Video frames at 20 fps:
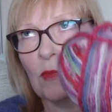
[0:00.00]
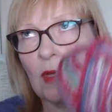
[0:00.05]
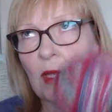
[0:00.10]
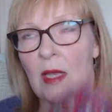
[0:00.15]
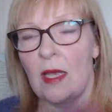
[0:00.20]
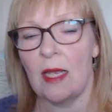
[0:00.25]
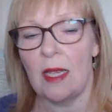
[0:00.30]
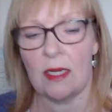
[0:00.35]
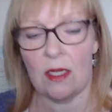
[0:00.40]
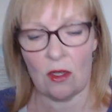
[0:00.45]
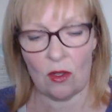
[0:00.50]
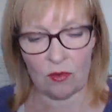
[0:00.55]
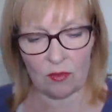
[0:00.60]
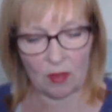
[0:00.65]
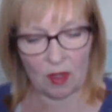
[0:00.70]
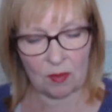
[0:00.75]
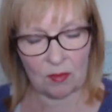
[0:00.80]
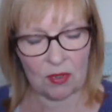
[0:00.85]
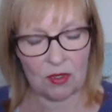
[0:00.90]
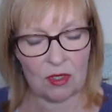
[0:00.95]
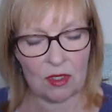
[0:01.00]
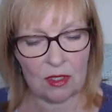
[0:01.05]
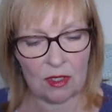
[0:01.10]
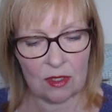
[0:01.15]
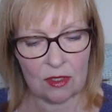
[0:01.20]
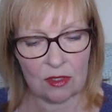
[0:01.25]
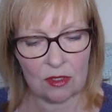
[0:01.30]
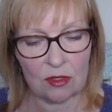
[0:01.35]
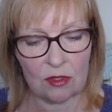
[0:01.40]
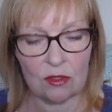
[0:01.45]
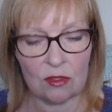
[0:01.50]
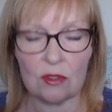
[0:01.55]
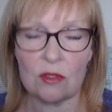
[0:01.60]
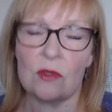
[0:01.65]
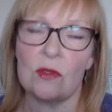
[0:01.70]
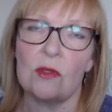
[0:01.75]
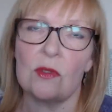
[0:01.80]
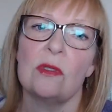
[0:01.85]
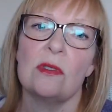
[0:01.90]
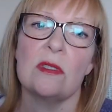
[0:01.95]
I can't remember the
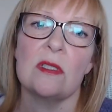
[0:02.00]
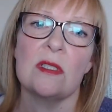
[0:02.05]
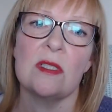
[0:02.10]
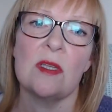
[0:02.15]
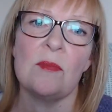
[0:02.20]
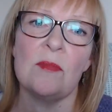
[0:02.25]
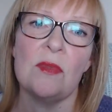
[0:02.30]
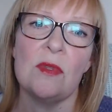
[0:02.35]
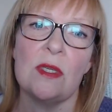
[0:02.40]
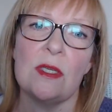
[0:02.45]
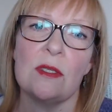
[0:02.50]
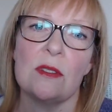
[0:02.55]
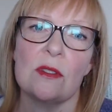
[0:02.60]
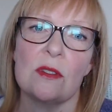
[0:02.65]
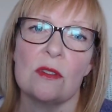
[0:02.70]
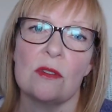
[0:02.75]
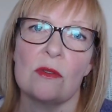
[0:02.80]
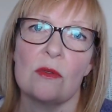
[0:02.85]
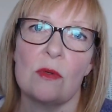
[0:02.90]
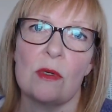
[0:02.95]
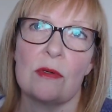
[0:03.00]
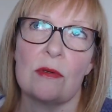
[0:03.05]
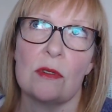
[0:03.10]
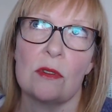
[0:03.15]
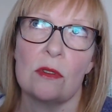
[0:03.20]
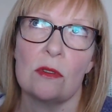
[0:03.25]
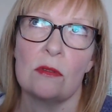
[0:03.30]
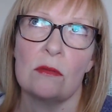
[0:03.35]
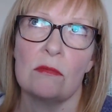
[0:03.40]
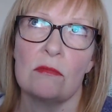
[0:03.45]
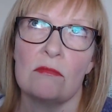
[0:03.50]
store, something squirrel.